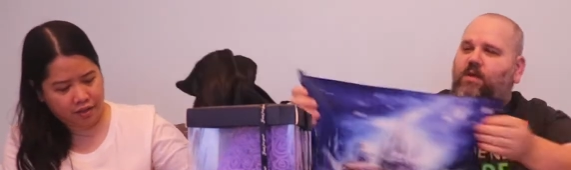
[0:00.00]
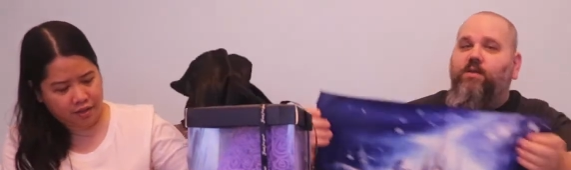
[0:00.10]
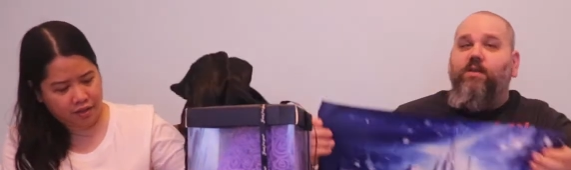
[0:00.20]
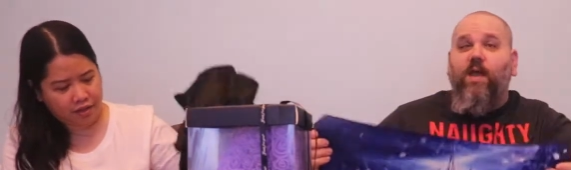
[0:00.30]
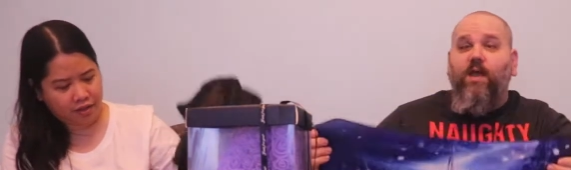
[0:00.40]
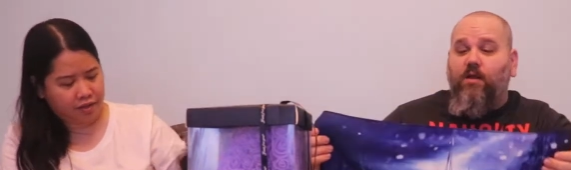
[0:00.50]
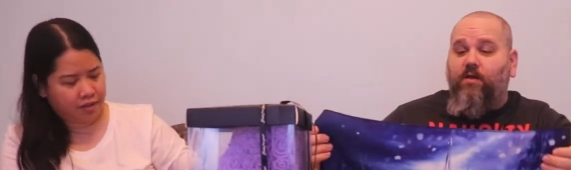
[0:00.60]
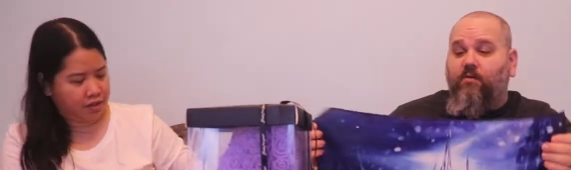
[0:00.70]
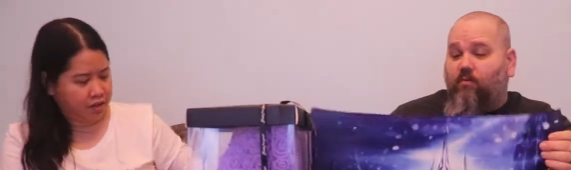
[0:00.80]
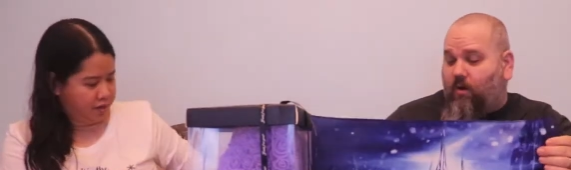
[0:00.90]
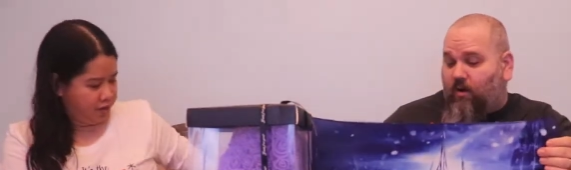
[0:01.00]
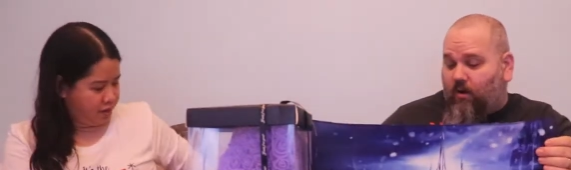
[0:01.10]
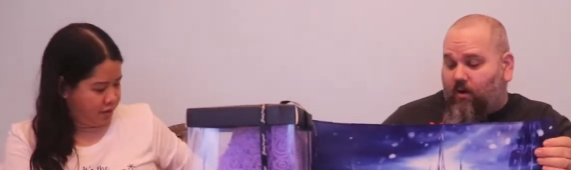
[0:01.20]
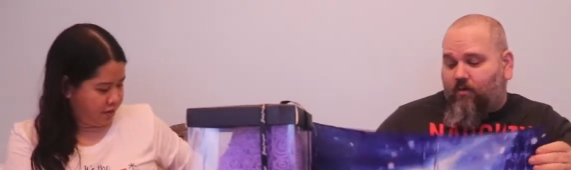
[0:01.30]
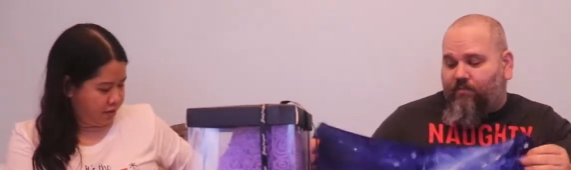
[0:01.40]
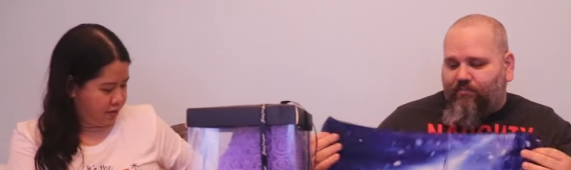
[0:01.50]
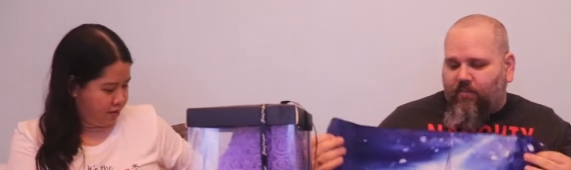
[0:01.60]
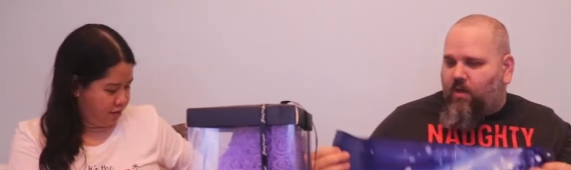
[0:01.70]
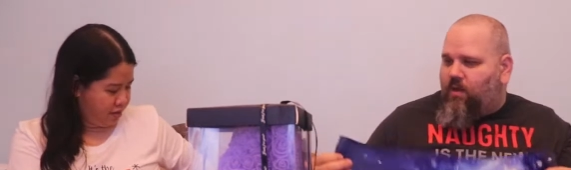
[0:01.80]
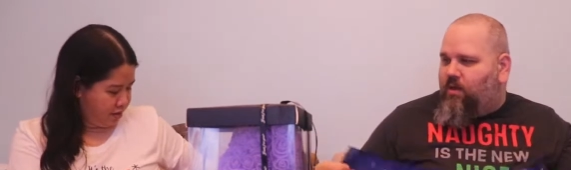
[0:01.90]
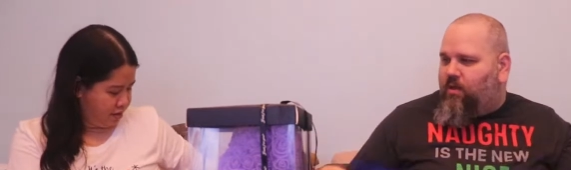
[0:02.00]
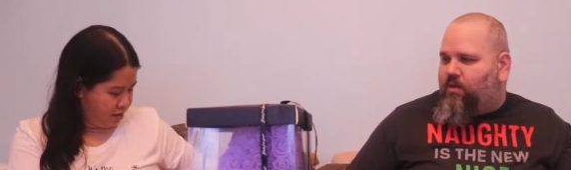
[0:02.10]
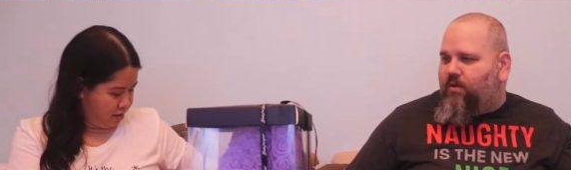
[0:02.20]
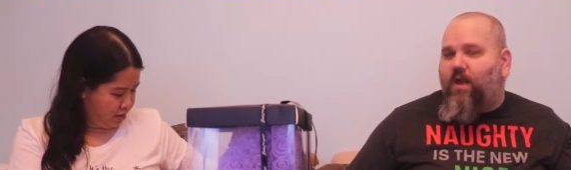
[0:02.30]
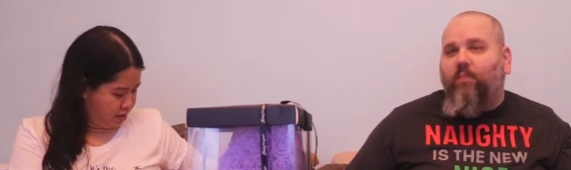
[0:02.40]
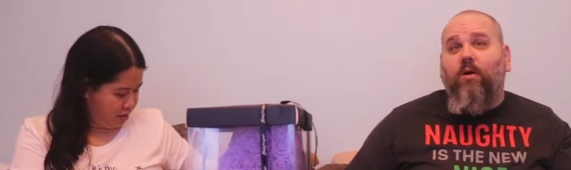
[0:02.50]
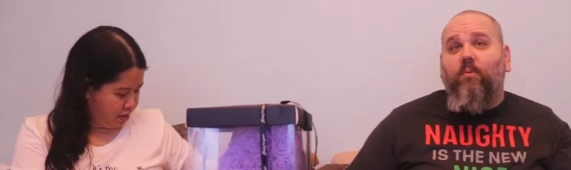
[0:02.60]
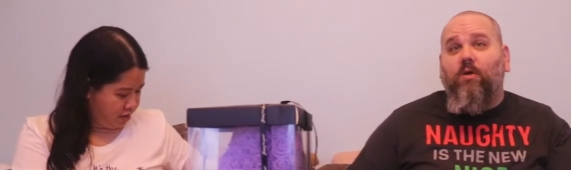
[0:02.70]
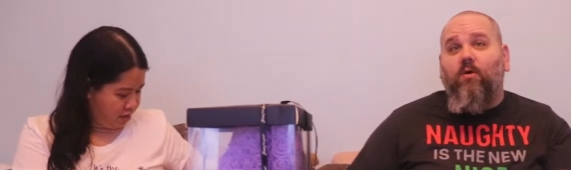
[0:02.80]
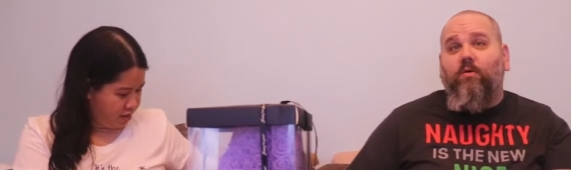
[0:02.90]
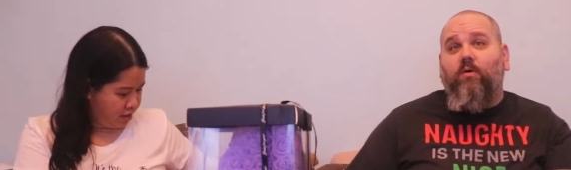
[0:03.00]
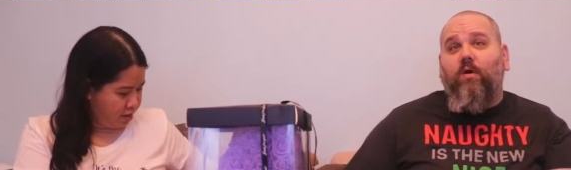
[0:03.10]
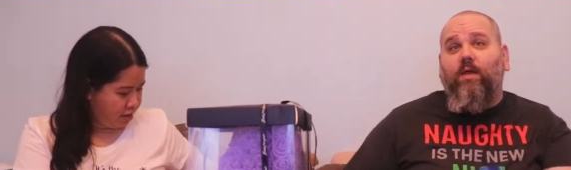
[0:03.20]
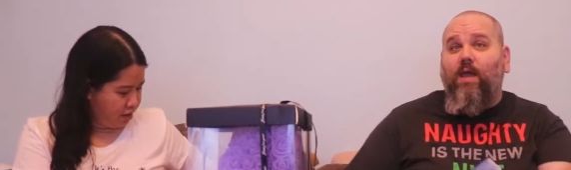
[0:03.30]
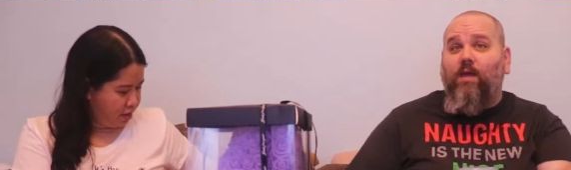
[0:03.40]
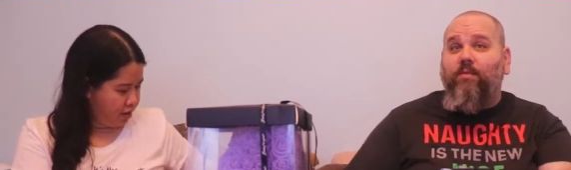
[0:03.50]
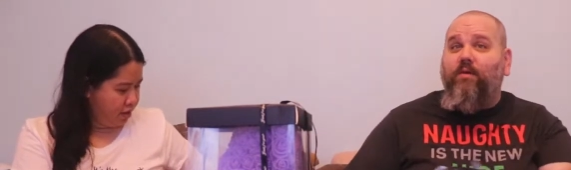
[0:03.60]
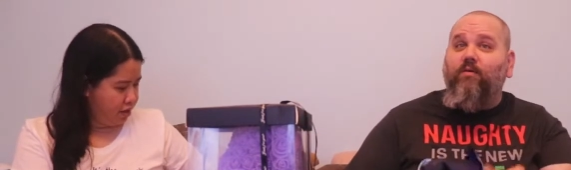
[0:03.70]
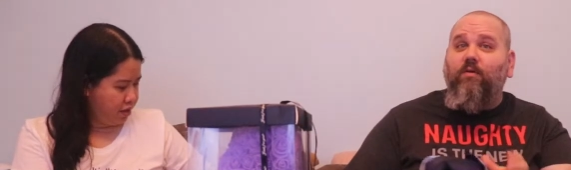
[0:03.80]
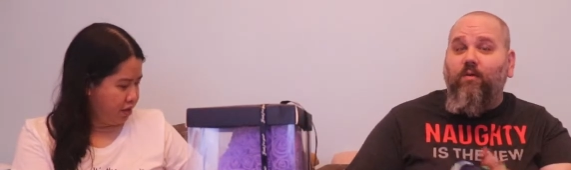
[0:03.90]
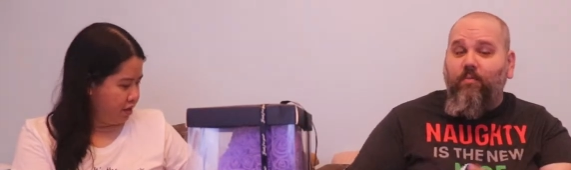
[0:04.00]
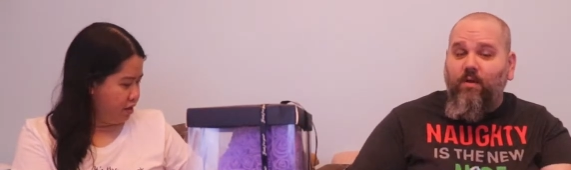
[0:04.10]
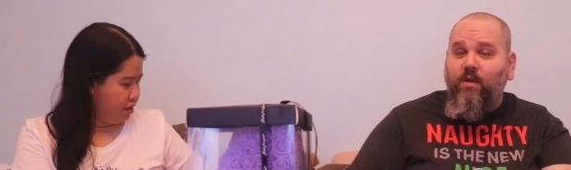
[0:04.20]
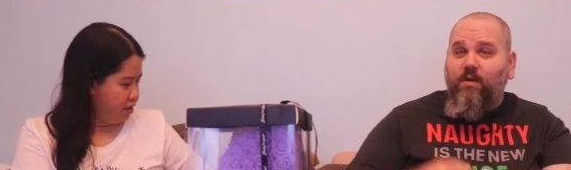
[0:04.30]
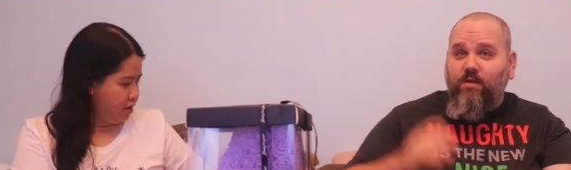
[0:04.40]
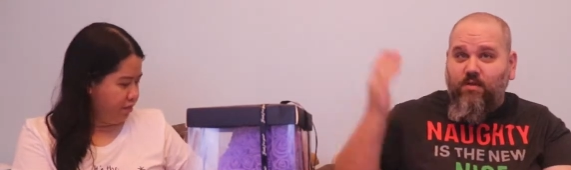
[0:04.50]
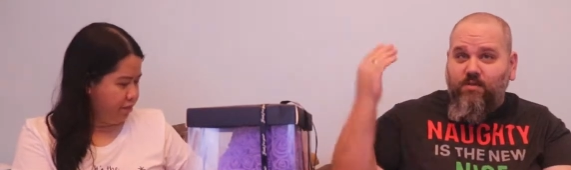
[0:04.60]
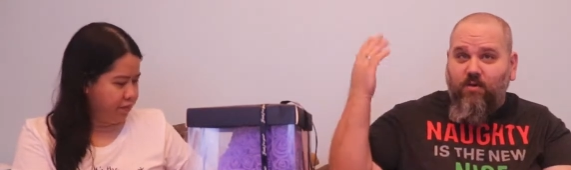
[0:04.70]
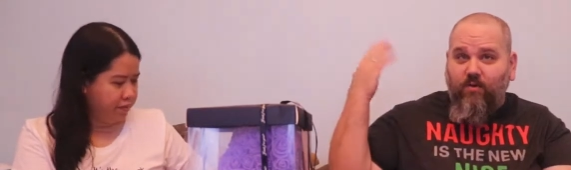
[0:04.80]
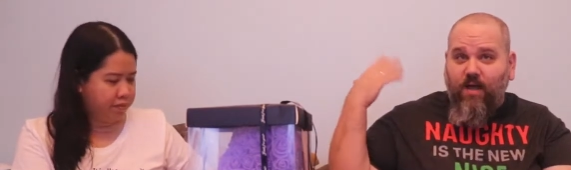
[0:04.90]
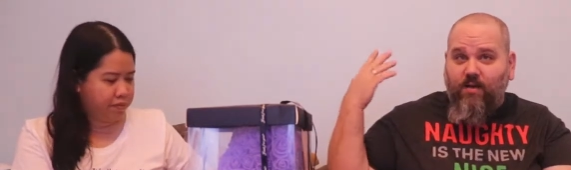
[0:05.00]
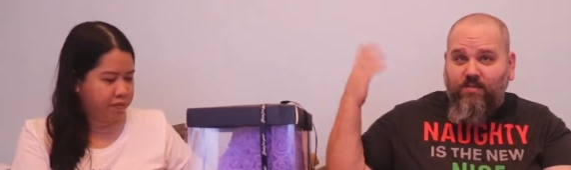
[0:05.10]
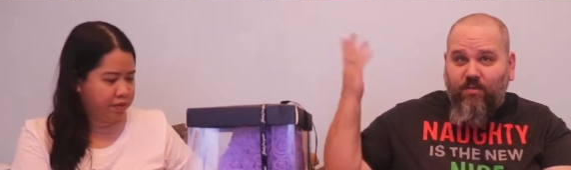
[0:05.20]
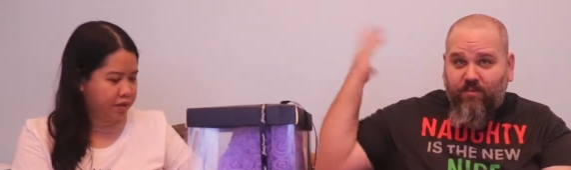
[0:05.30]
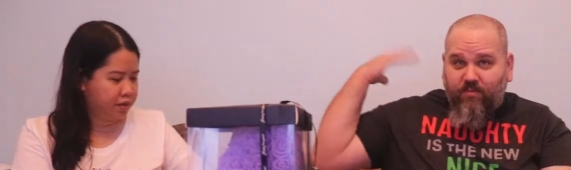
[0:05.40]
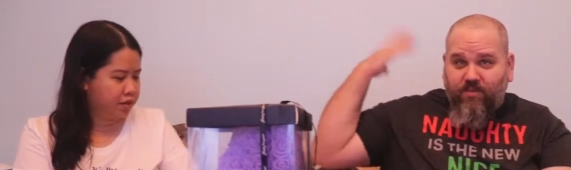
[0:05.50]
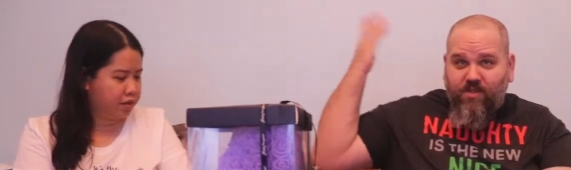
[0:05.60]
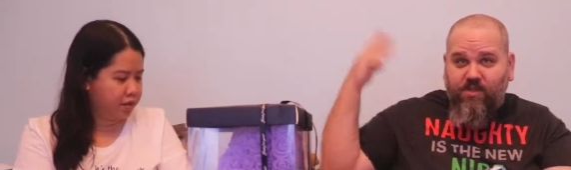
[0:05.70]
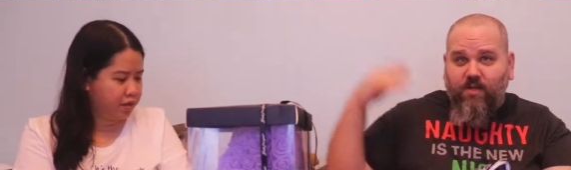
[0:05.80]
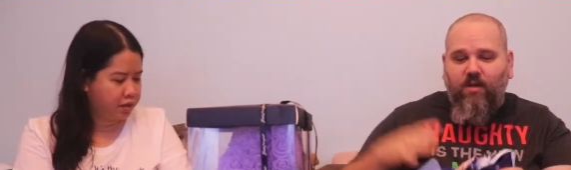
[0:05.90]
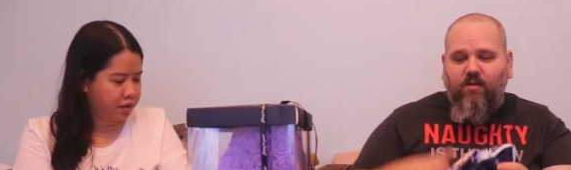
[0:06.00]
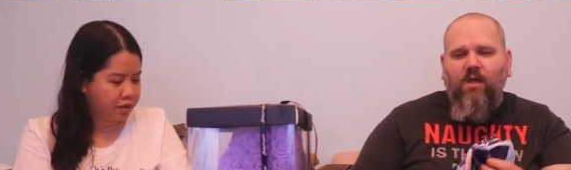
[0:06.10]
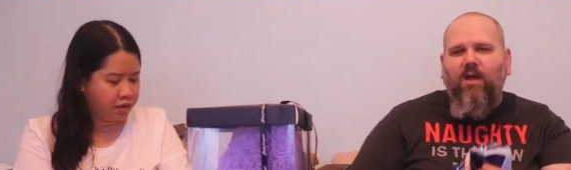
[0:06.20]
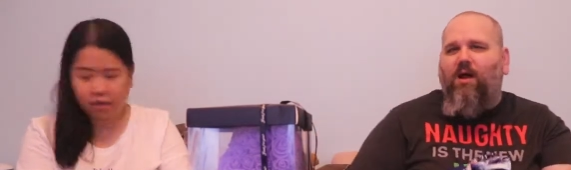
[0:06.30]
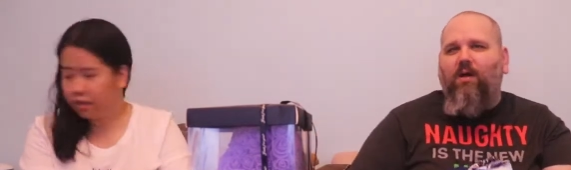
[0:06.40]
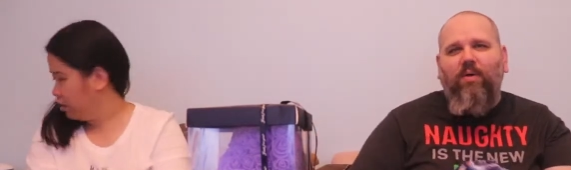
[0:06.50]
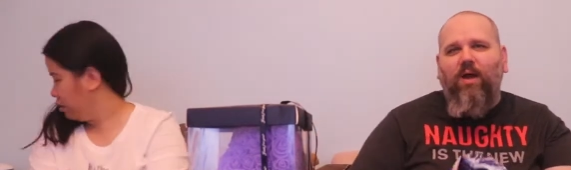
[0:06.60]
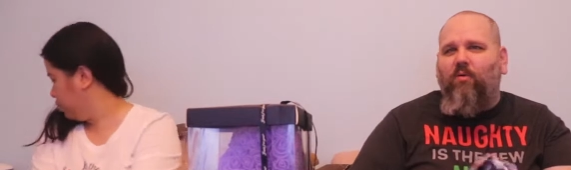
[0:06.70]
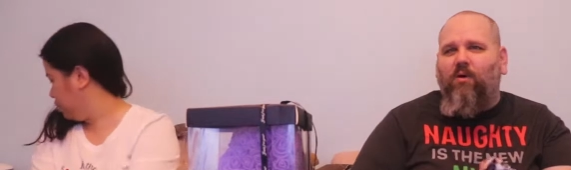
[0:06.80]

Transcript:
Speaker 1: You can hang it on your wall so that'll probably go into our gaming room. Yep. So we have something, you know, our back